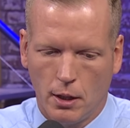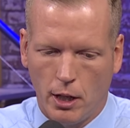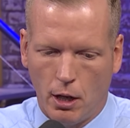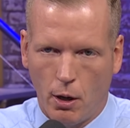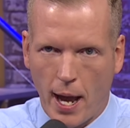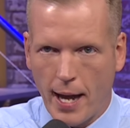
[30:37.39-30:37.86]

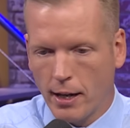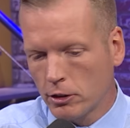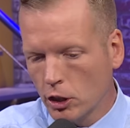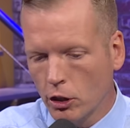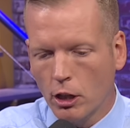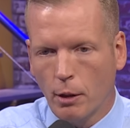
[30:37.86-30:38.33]
You know, and
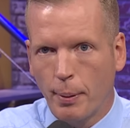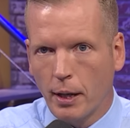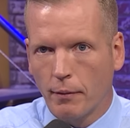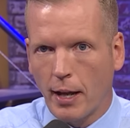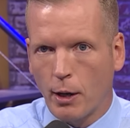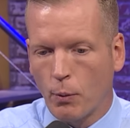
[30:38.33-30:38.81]
it's a little bit
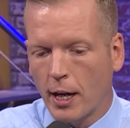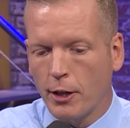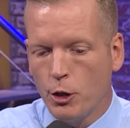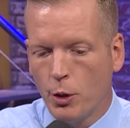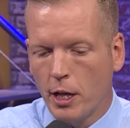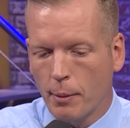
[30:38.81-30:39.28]
of like what
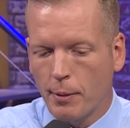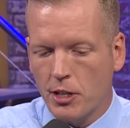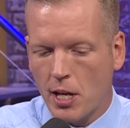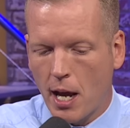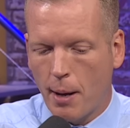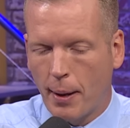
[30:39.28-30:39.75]
you hear me
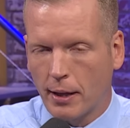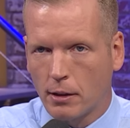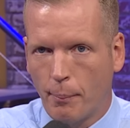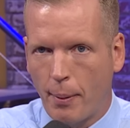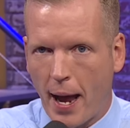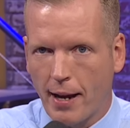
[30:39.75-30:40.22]
say about
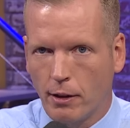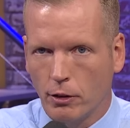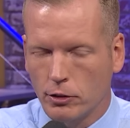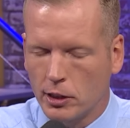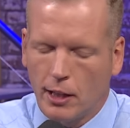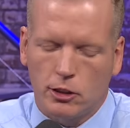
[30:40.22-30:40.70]
the
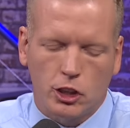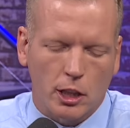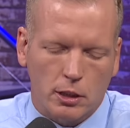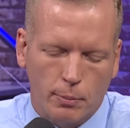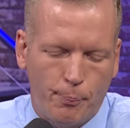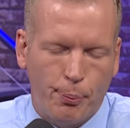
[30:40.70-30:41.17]
Bengals. It's
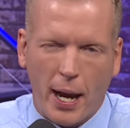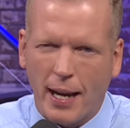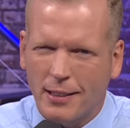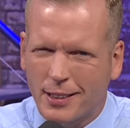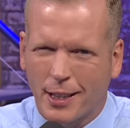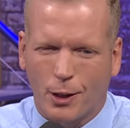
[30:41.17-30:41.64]
just
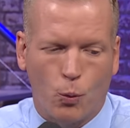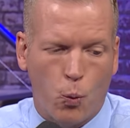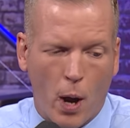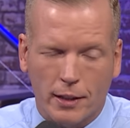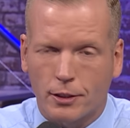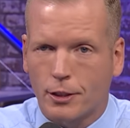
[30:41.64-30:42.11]
basic
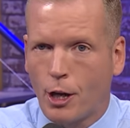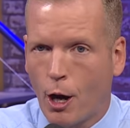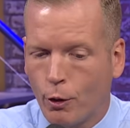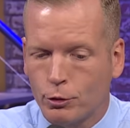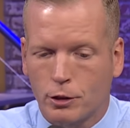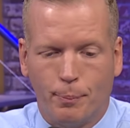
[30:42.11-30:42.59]
West
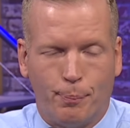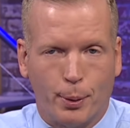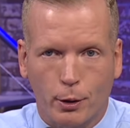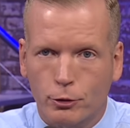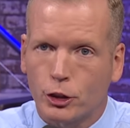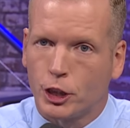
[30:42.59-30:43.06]
Coast
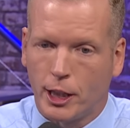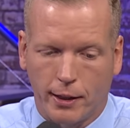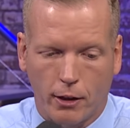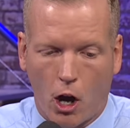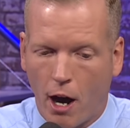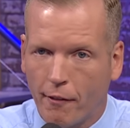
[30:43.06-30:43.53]

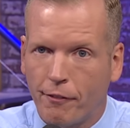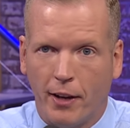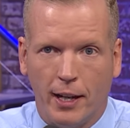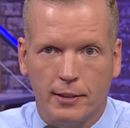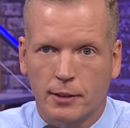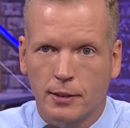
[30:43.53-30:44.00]
bullshit
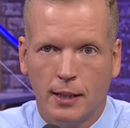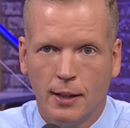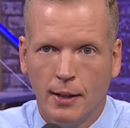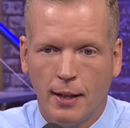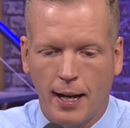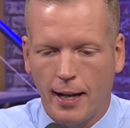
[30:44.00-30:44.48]
offense.
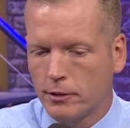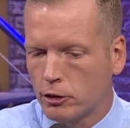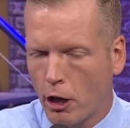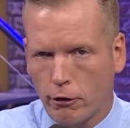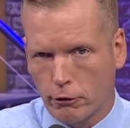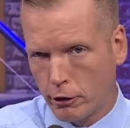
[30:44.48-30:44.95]
It's
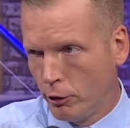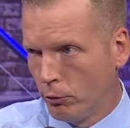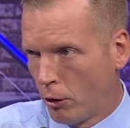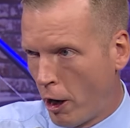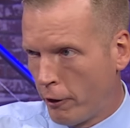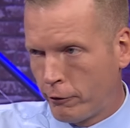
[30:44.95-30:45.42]
like
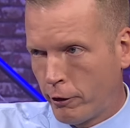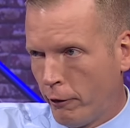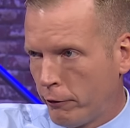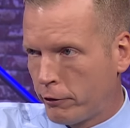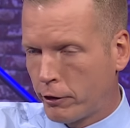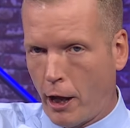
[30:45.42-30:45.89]
you run
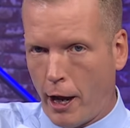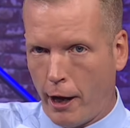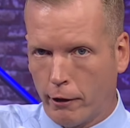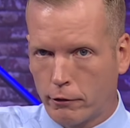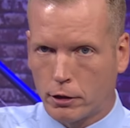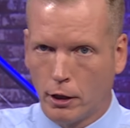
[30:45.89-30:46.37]
two
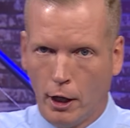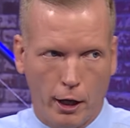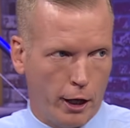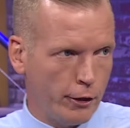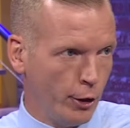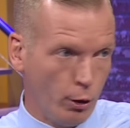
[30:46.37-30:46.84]
slants
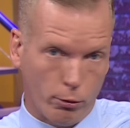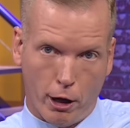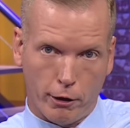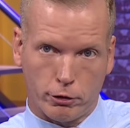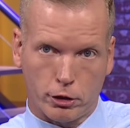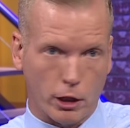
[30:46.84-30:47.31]
and you
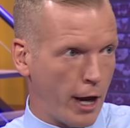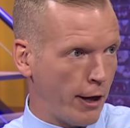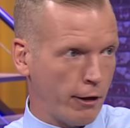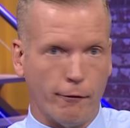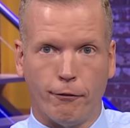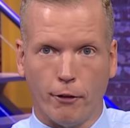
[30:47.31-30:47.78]
run a
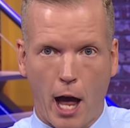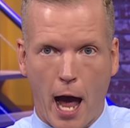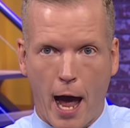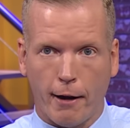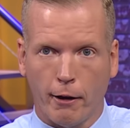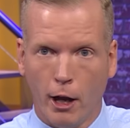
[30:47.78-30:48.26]
slant and a
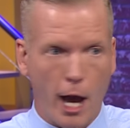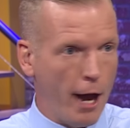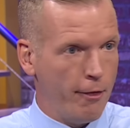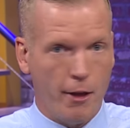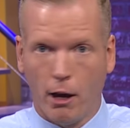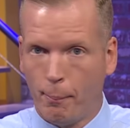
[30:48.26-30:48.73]
flat,
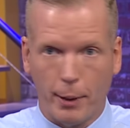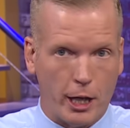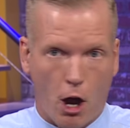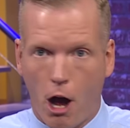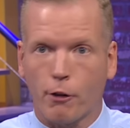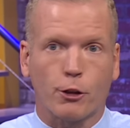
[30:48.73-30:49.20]
and they'll be
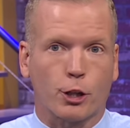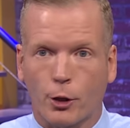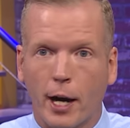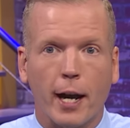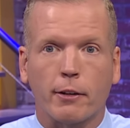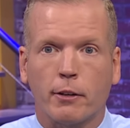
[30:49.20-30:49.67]
all
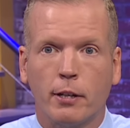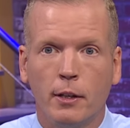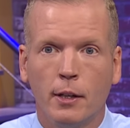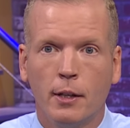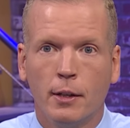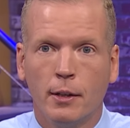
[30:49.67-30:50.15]
tricked.
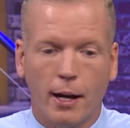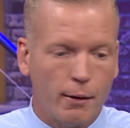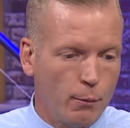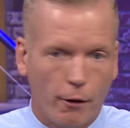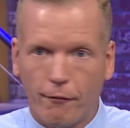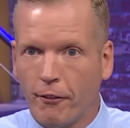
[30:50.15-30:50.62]

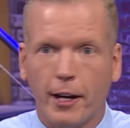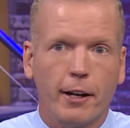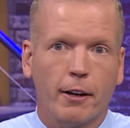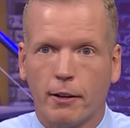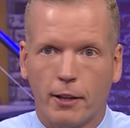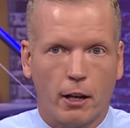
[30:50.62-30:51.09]
And we'll
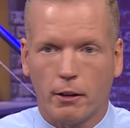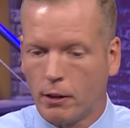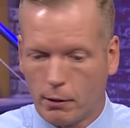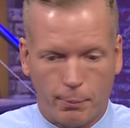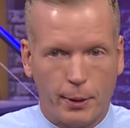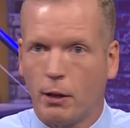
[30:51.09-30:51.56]
figure they'll
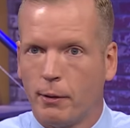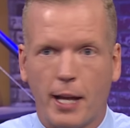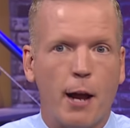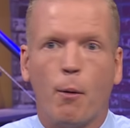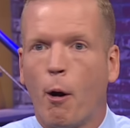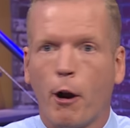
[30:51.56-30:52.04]
they'll be
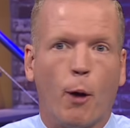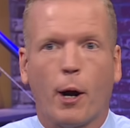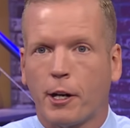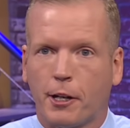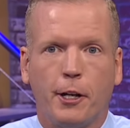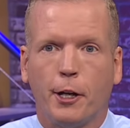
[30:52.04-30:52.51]
they won't know
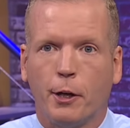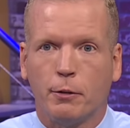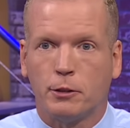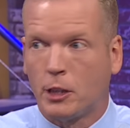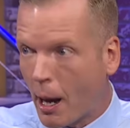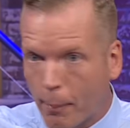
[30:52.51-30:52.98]
what to
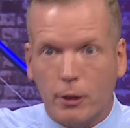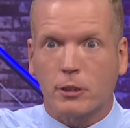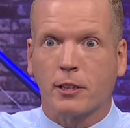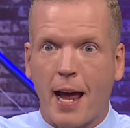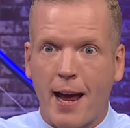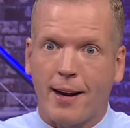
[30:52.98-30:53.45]
do. Double
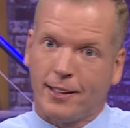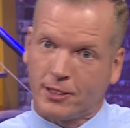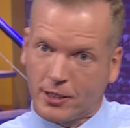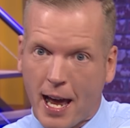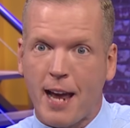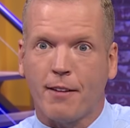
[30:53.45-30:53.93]
slant and
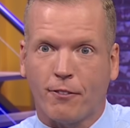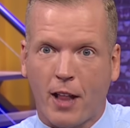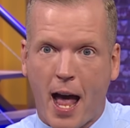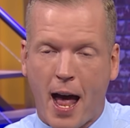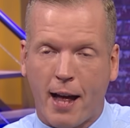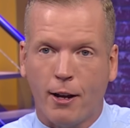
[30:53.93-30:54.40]
slant
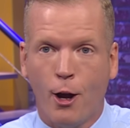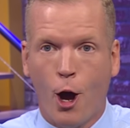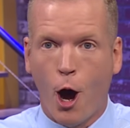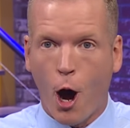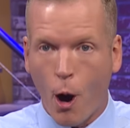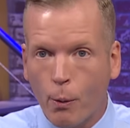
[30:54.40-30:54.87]
flat.
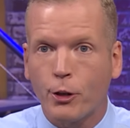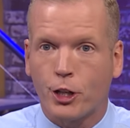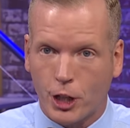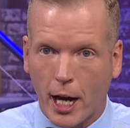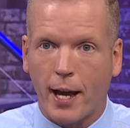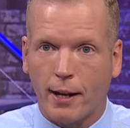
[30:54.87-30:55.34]
Oh
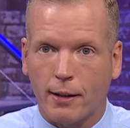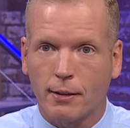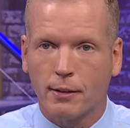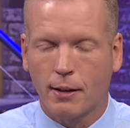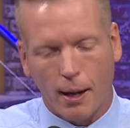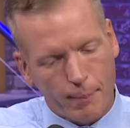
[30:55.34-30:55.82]
shit!
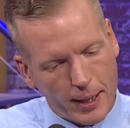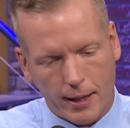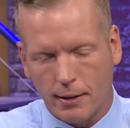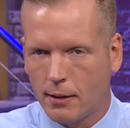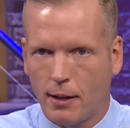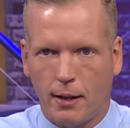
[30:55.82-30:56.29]
I
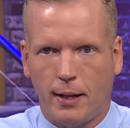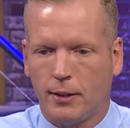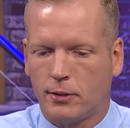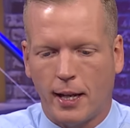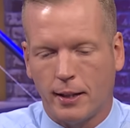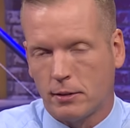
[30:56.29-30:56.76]
mean,
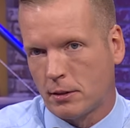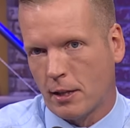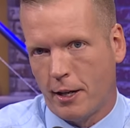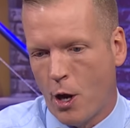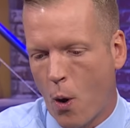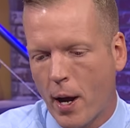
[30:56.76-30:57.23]
it's it's
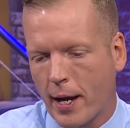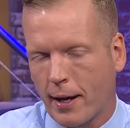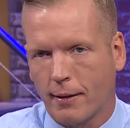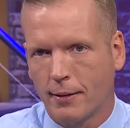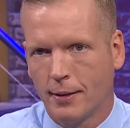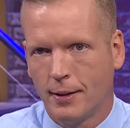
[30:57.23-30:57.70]

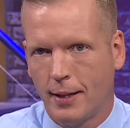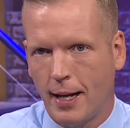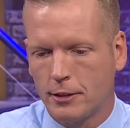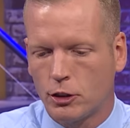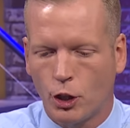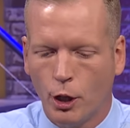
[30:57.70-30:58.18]
annoying.
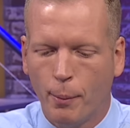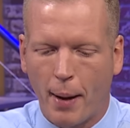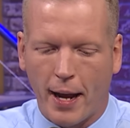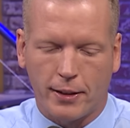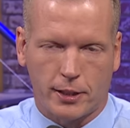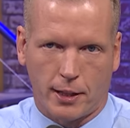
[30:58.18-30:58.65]
It's too
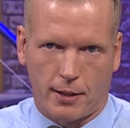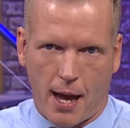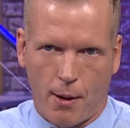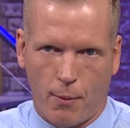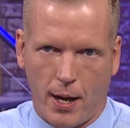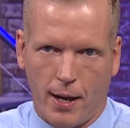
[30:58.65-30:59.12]
basic
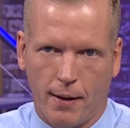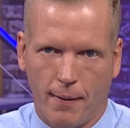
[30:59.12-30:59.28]
that way.